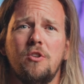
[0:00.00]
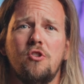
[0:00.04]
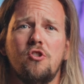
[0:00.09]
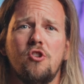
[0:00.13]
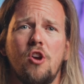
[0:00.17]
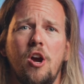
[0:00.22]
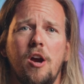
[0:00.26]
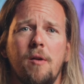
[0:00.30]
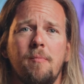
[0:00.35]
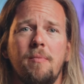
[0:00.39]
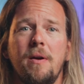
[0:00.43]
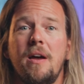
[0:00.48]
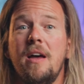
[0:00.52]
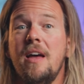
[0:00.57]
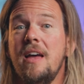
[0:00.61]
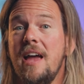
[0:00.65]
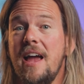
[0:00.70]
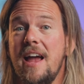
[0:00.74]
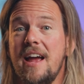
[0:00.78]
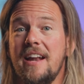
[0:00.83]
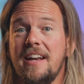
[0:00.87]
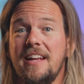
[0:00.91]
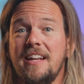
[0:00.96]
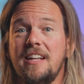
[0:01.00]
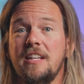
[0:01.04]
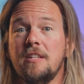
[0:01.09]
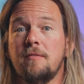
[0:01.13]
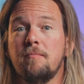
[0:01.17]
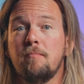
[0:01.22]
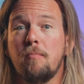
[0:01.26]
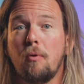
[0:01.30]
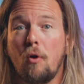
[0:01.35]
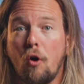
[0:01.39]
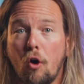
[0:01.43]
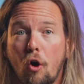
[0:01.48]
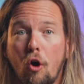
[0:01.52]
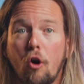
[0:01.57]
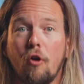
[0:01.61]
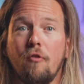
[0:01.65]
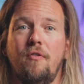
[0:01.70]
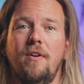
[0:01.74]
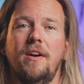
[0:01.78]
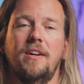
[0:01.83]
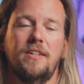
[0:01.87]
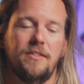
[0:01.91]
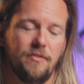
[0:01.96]
sharp, and it is
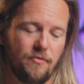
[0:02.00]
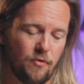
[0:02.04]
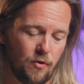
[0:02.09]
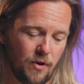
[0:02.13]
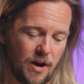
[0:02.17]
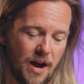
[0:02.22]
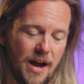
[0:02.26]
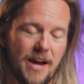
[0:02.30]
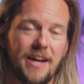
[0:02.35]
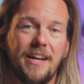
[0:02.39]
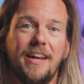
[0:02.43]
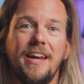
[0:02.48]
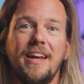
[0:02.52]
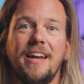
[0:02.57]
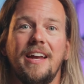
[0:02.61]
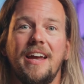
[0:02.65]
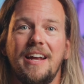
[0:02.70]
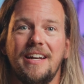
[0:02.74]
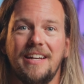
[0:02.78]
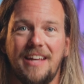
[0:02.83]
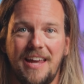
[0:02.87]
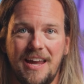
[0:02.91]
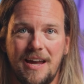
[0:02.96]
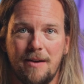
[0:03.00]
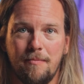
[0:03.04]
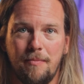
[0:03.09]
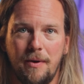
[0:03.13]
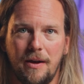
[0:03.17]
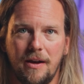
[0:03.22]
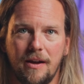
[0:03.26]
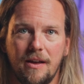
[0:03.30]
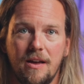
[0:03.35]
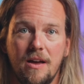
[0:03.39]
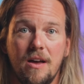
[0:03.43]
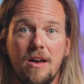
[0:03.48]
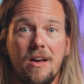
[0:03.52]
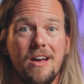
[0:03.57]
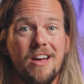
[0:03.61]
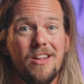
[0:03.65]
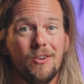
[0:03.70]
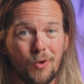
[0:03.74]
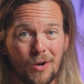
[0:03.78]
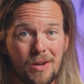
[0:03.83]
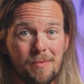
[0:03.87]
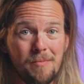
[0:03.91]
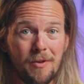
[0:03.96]
perfect for hiking and camping.
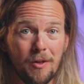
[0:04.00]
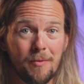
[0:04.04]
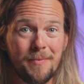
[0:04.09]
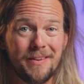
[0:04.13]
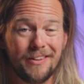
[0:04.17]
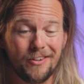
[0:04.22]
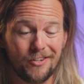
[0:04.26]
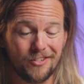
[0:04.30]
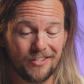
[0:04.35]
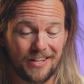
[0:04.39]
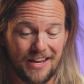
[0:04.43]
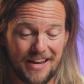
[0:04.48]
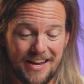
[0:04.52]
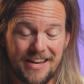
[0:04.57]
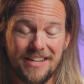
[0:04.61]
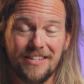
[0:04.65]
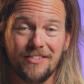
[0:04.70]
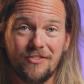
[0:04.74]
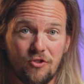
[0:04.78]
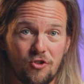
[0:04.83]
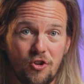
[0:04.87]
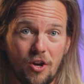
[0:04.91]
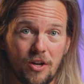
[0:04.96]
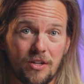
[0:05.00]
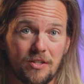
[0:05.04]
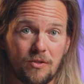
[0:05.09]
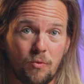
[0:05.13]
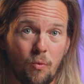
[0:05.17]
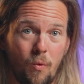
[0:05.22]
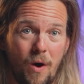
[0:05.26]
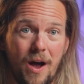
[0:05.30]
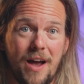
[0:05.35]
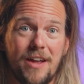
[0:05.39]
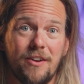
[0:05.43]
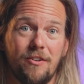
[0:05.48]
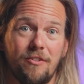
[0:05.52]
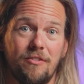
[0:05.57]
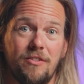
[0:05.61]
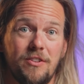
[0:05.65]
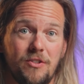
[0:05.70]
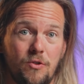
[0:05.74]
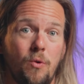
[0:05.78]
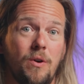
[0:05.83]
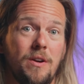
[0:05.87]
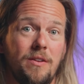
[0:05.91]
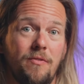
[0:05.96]
20mm is just wider than
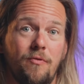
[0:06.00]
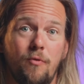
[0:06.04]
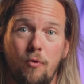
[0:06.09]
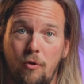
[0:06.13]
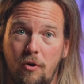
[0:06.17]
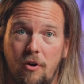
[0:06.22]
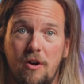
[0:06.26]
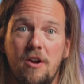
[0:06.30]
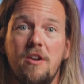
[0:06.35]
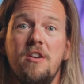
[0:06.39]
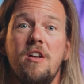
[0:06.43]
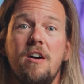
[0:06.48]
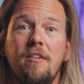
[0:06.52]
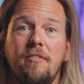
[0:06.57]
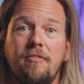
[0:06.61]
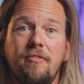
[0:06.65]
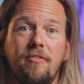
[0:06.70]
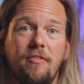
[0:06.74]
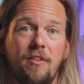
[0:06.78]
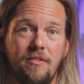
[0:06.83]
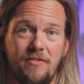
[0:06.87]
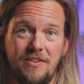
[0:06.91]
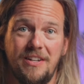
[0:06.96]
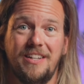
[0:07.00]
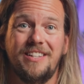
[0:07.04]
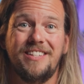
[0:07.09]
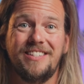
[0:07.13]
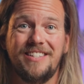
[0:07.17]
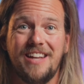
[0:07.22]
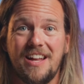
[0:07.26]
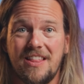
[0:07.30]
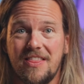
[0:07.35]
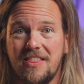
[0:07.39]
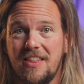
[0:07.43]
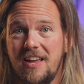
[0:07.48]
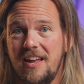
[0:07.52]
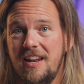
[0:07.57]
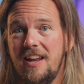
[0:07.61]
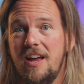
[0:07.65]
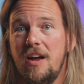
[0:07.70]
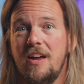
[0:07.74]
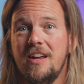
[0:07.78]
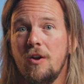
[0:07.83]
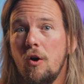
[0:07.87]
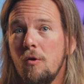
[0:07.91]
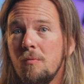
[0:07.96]
24, enough of an extent that
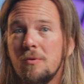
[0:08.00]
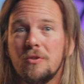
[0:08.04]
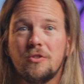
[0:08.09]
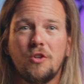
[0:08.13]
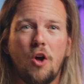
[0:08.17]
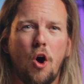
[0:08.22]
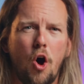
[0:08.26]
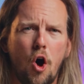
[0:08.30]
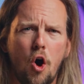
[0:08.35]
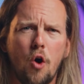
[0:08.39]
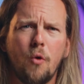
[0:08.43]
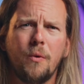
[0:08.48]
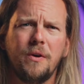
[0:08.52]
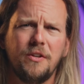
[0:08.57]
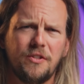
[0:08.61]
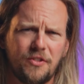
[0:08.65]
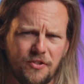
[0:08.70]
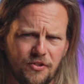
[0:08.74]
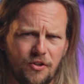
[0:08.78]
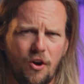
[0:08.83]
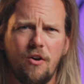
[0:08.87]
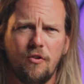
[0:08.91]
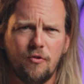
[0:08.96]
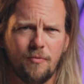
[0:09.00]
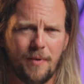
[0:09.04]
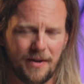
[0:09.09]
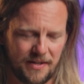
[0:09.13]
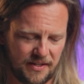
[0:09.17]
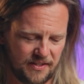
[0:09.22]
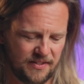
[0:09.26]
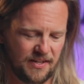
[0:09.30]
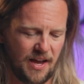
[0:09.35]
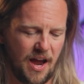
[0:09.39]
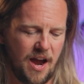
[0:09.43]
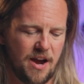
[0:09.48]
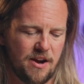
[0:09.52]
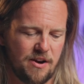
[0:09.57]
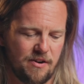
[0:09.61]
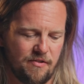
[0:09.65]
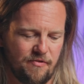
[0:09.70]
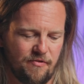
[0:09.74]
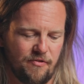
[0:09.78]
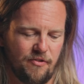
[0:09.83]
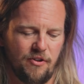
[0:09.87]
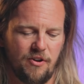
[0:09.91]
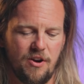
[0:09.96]
it almost always solves my desire
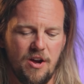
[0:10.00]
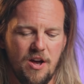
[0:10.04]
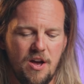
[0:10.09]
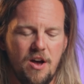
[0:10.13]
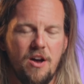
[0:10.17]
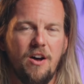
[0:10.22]
for